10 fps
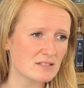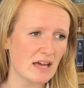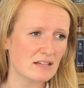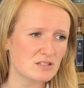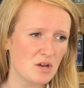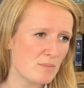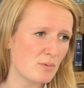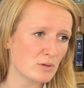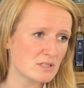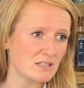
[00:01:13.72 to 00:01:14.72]
so that's so
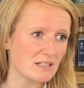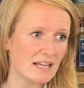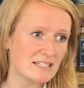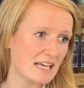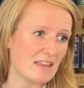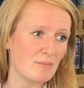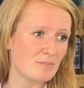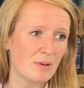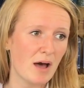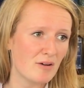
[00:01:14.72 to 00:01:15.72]
important, and to get that
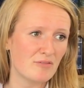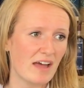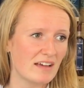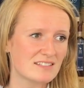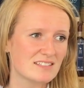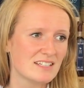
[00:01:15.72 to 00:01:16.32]
perfect.